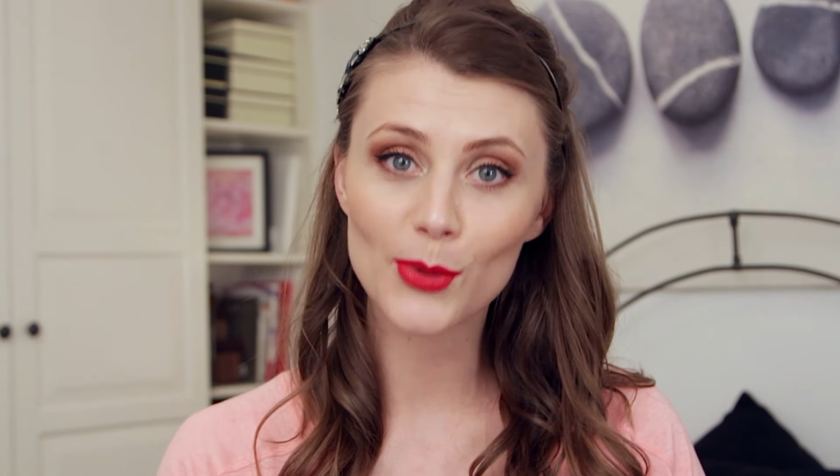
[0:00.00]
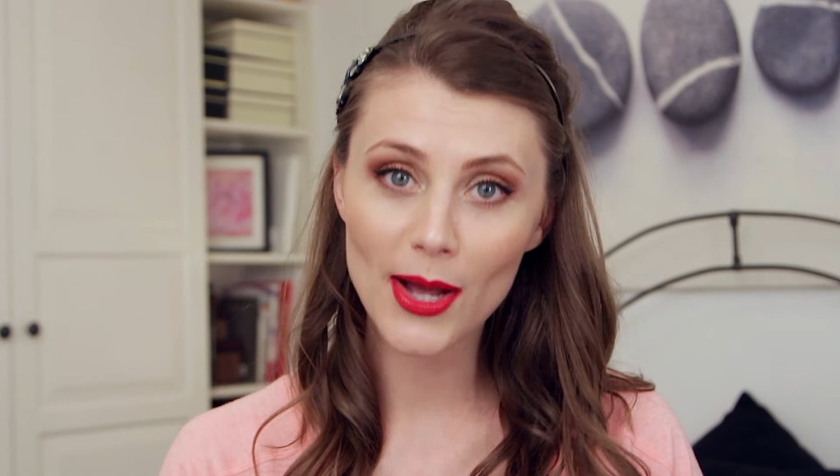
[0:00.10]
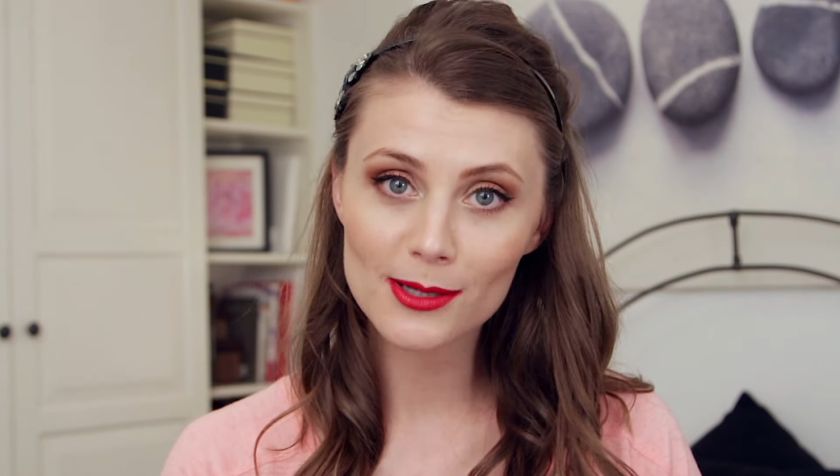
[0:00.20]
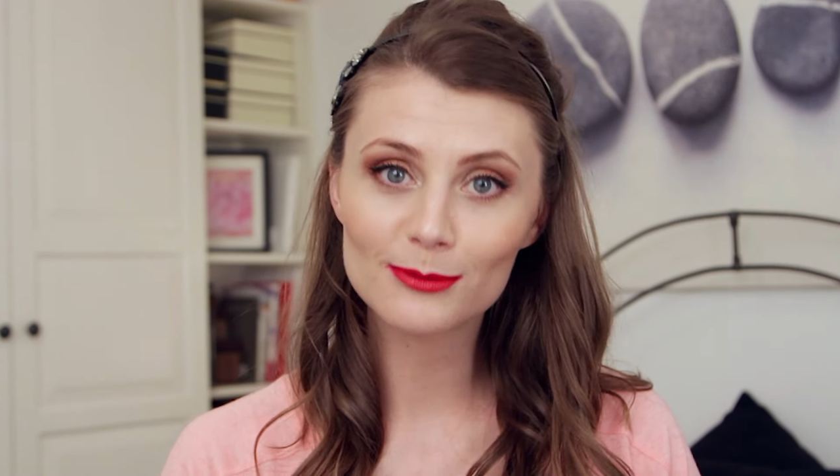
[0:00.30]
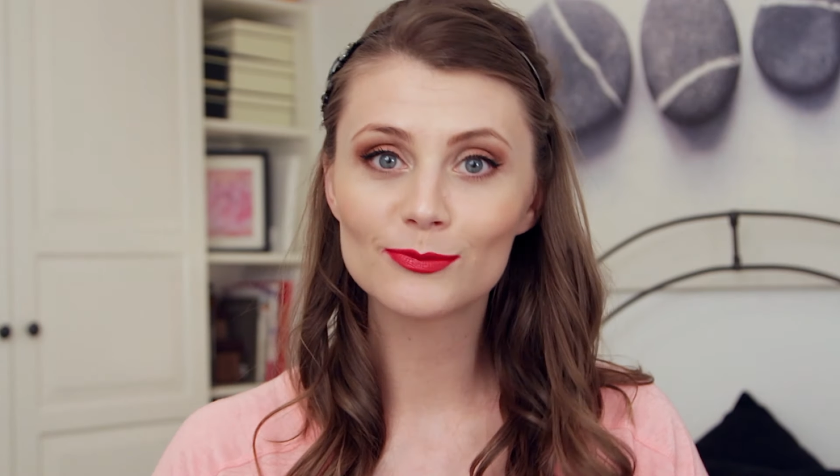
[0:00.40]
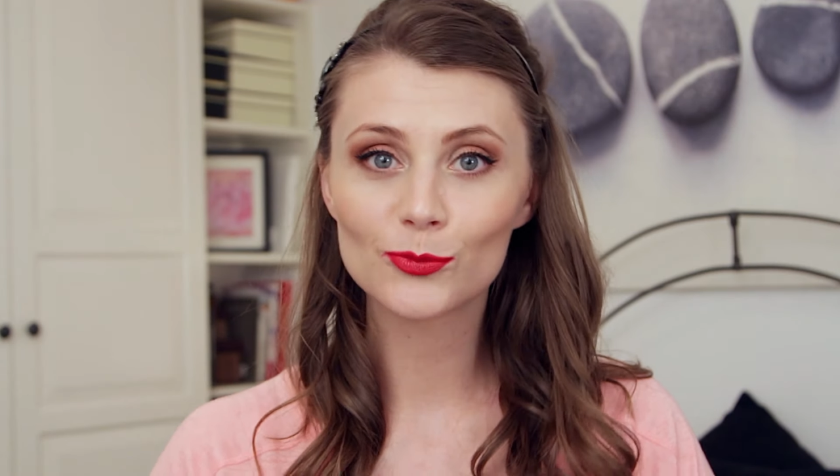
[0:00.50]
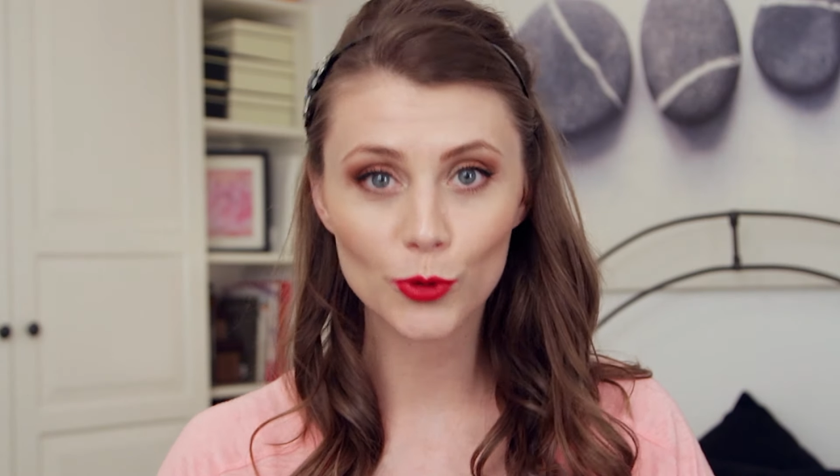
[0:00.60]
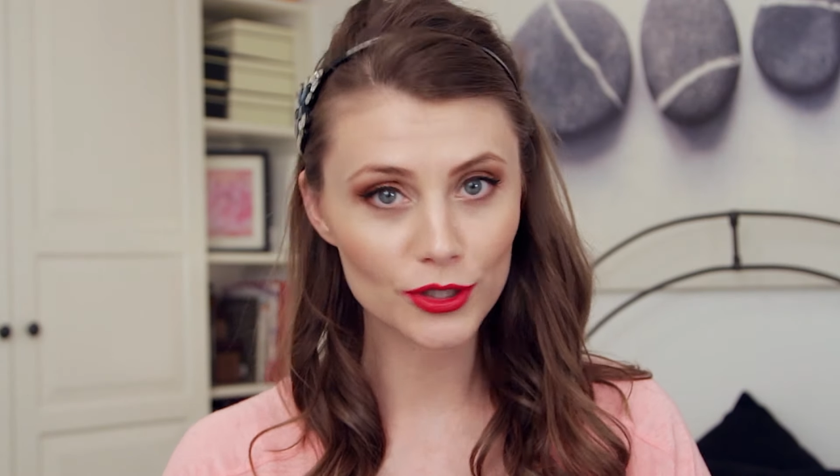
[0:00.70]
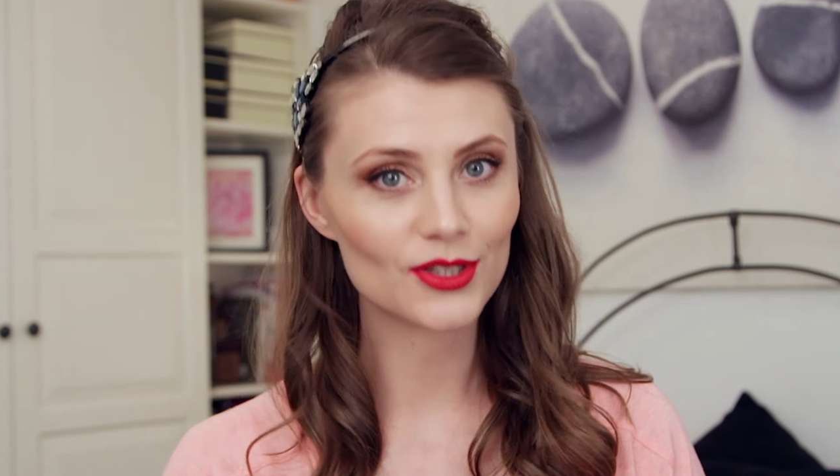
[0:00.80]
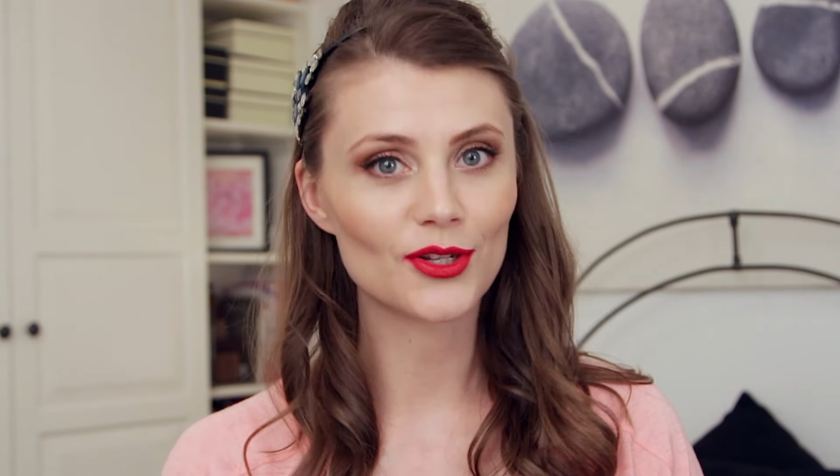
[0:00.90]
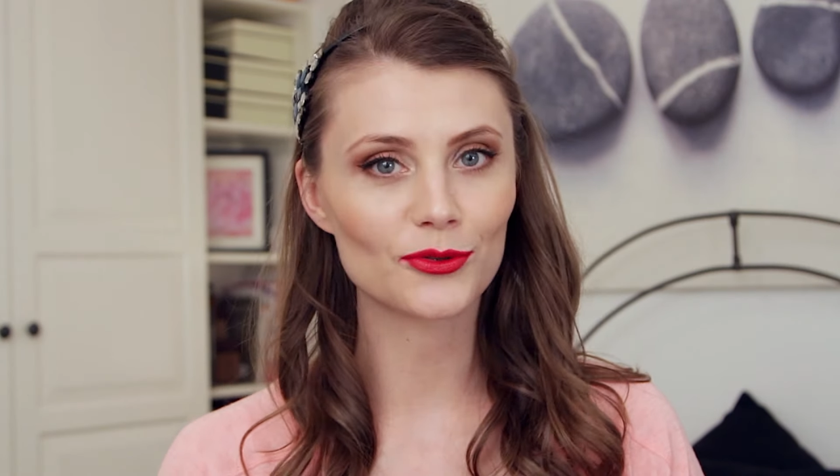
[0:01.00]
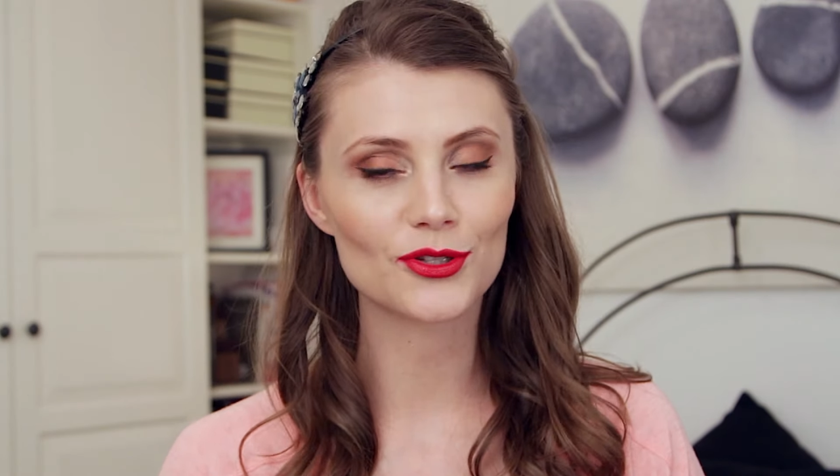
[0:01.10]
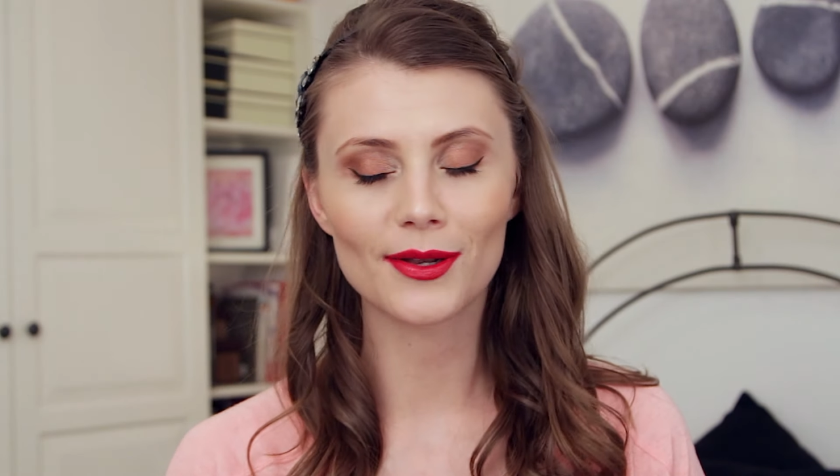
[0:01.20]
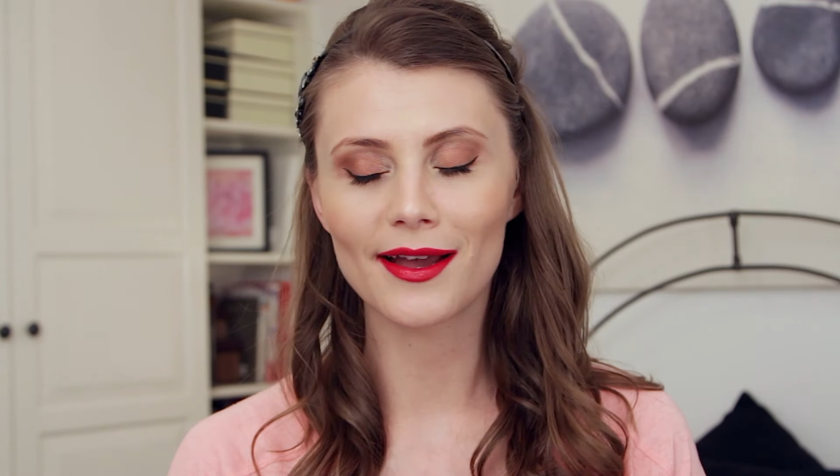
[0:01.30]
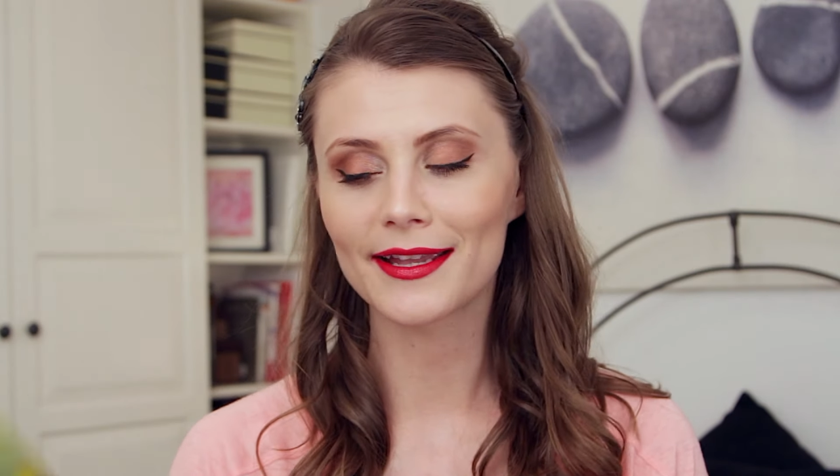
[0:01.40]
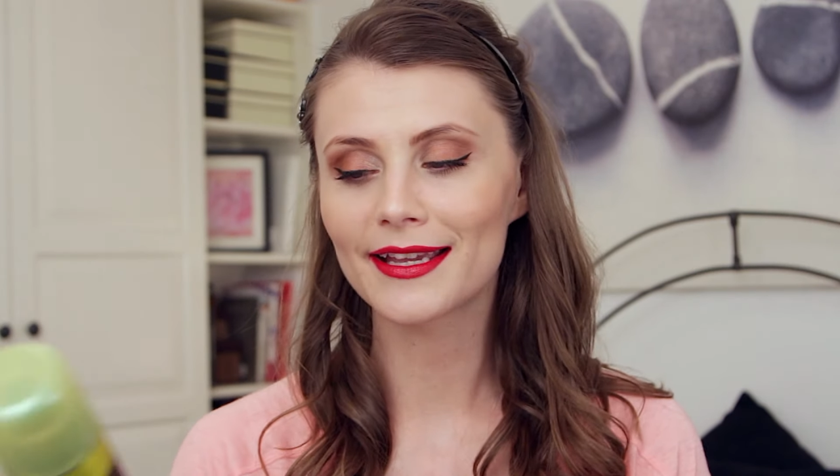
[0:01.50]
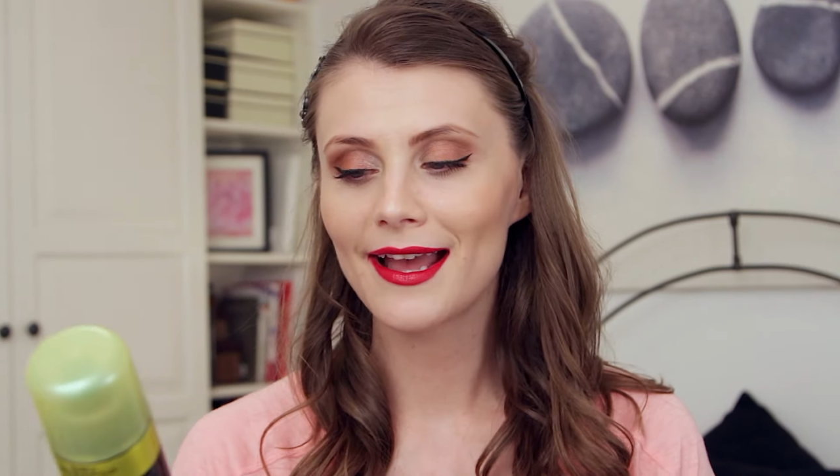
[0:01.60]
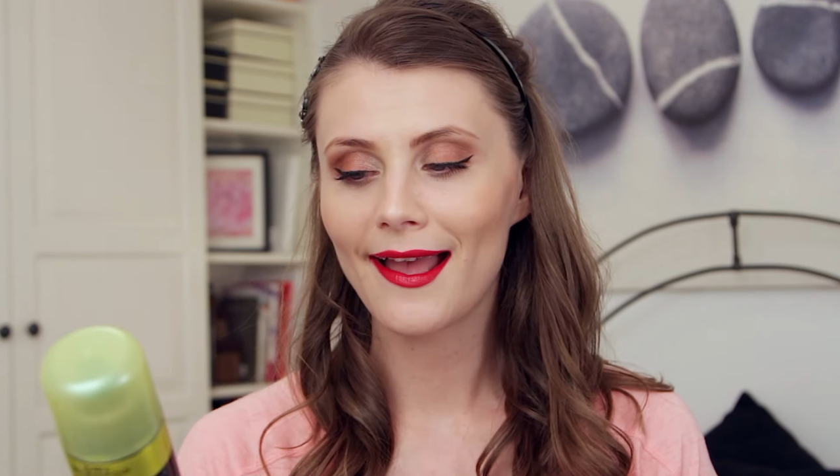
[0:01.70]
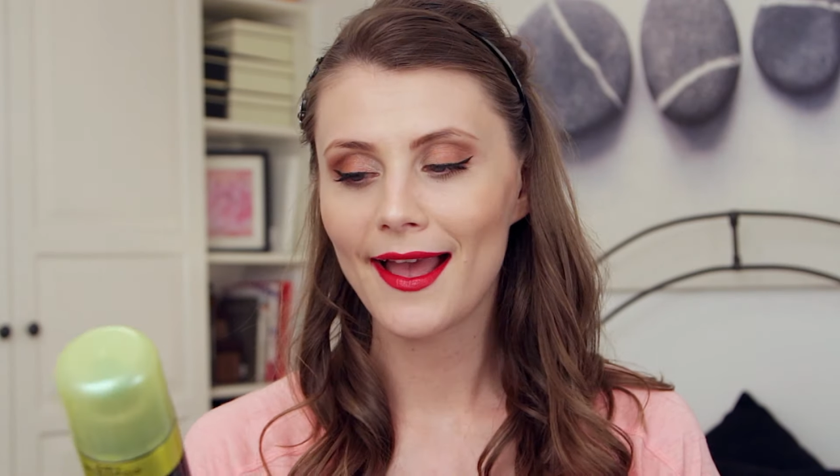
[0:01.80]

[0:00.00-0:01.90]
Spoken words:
well. What's not to like?